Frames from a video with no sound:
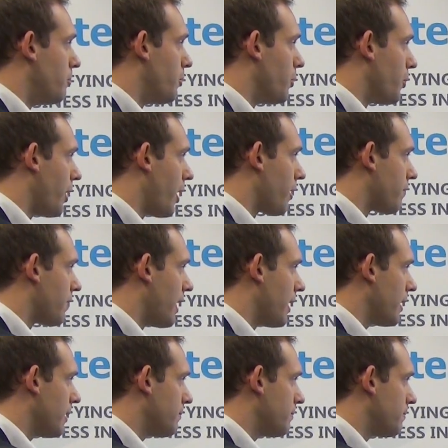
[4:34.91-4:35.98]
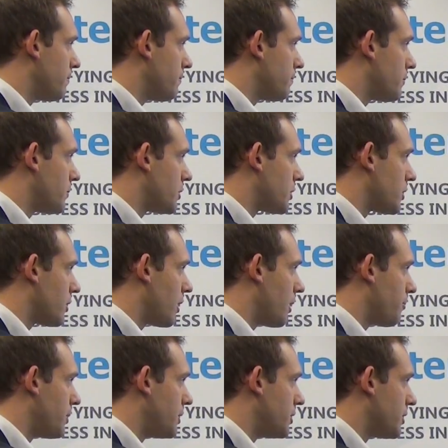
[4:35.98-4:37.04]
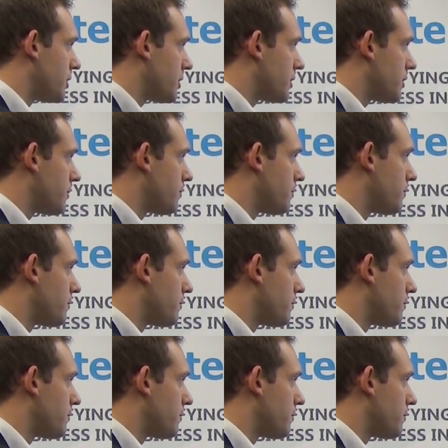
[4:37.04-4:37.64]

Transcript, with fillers: pulled out of HANA. So let me just